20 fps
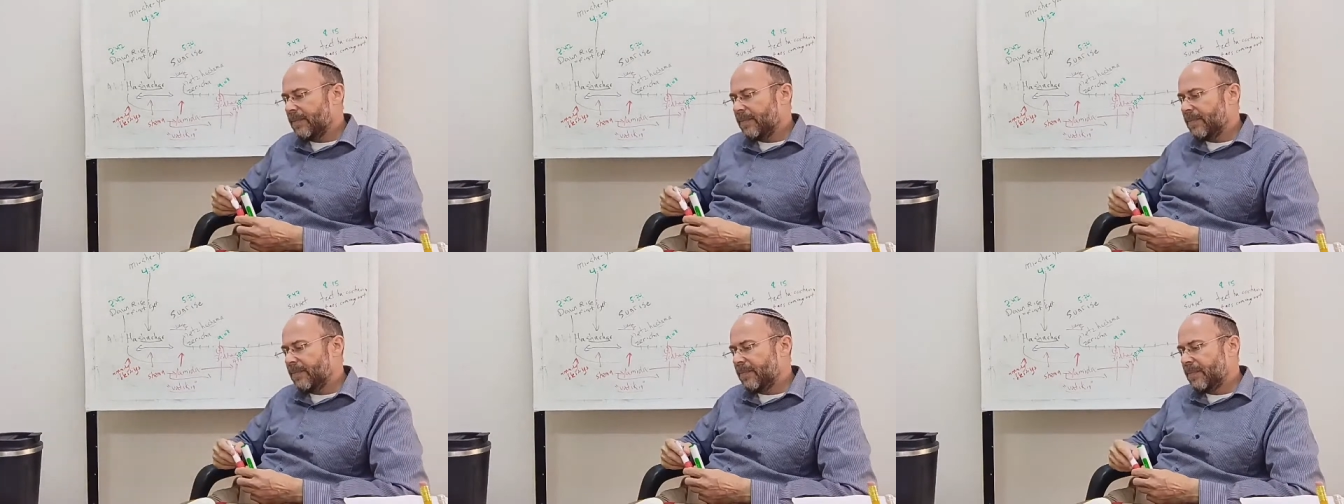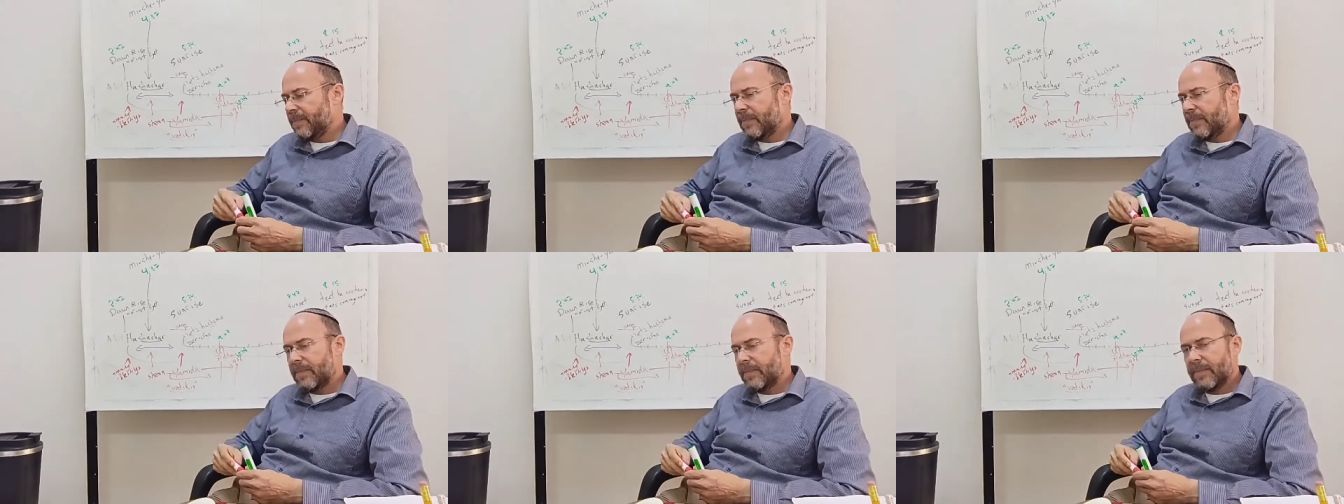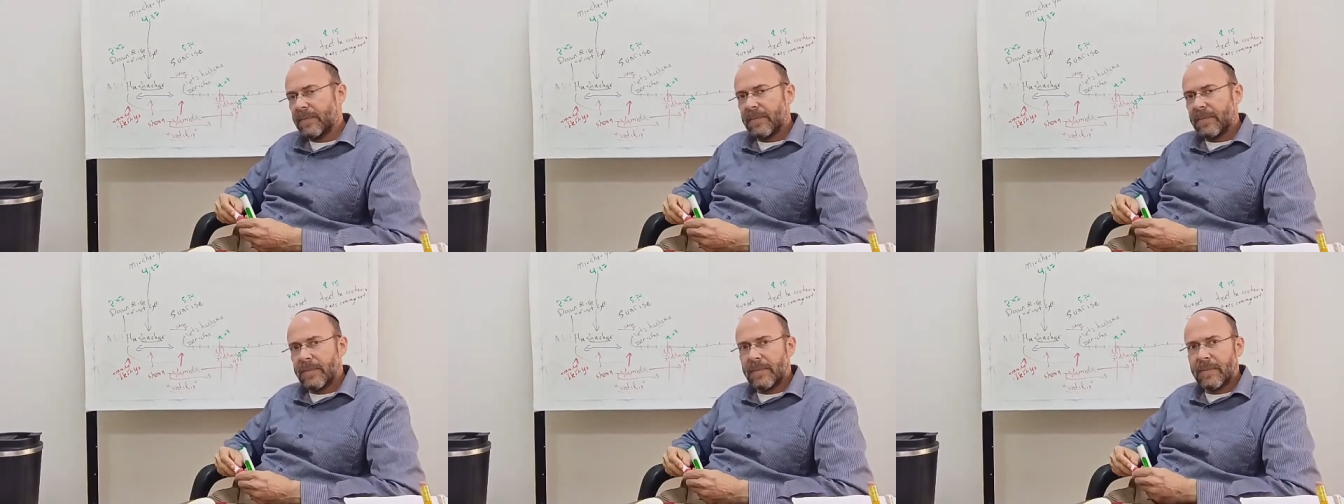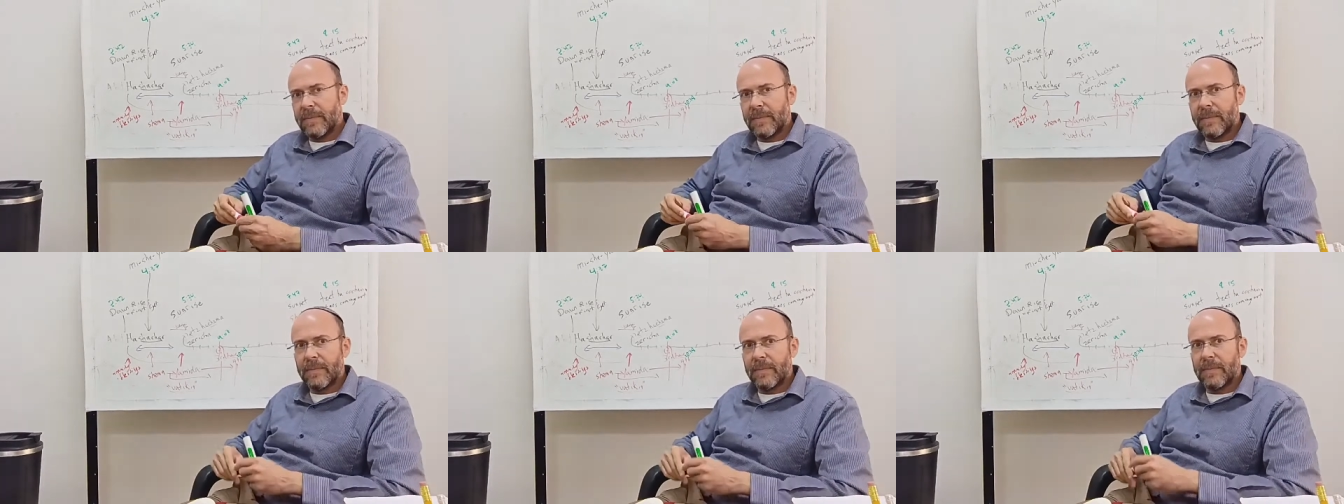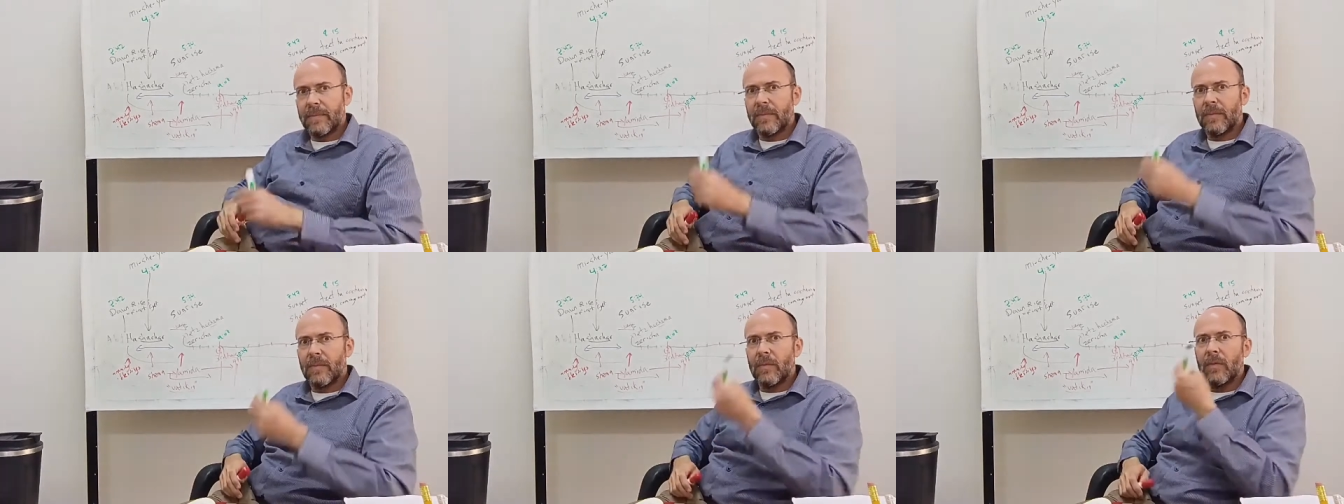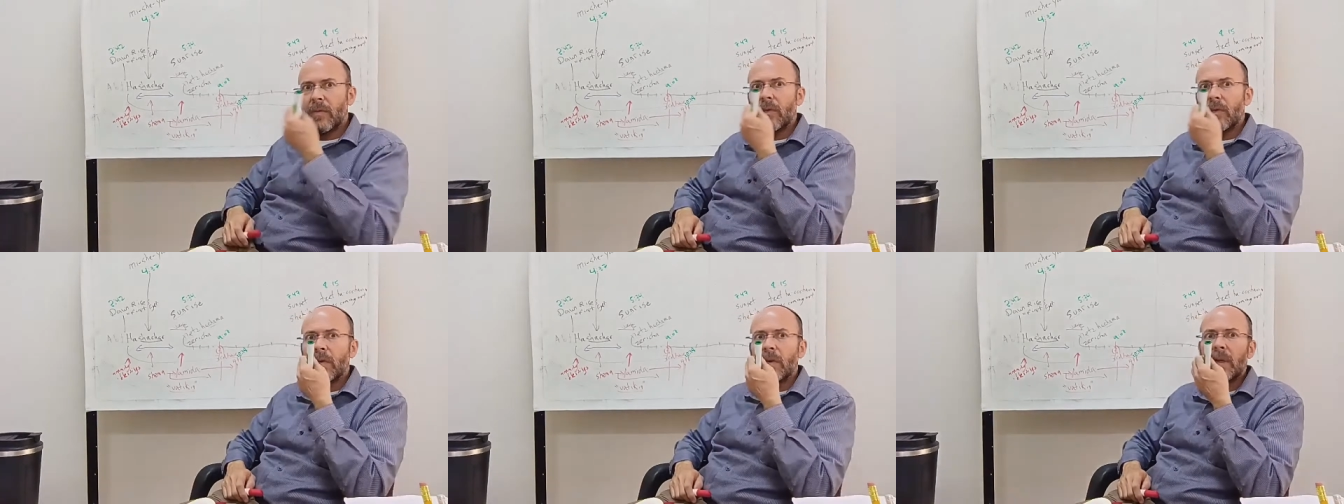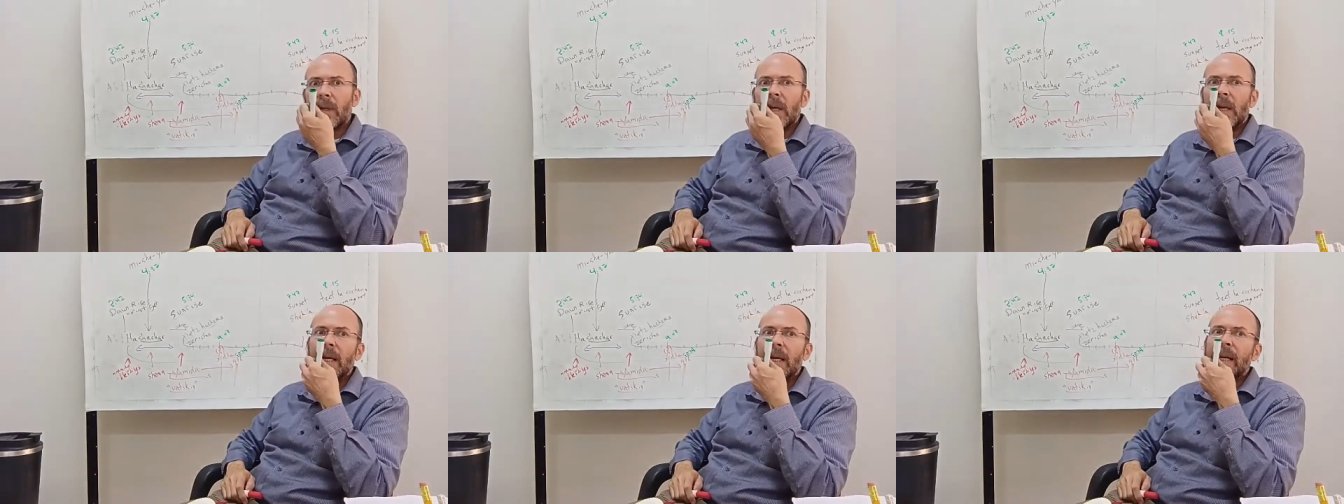And now you're talking
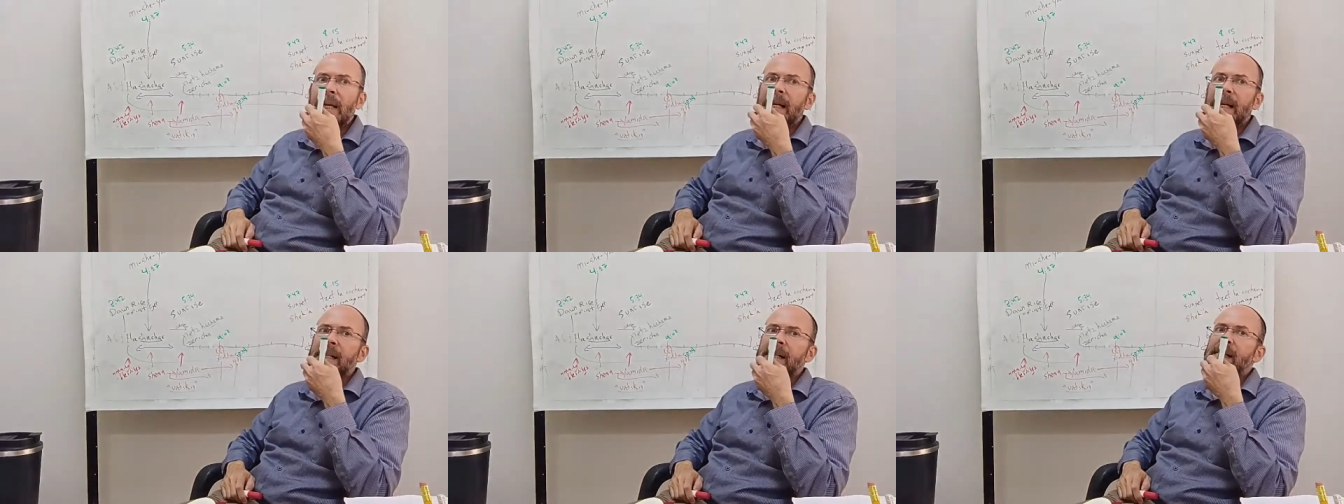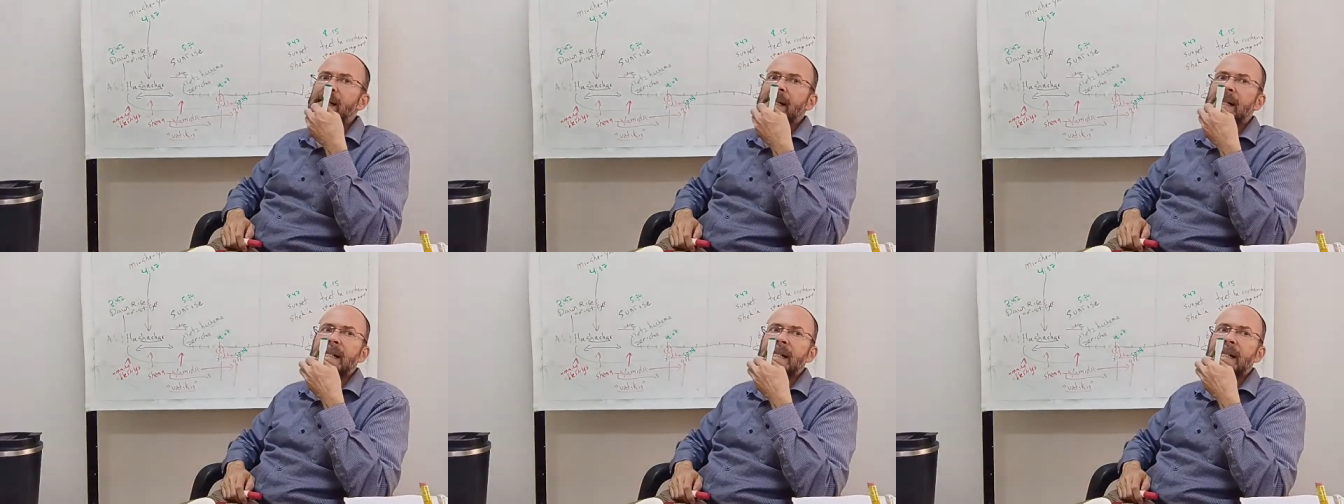only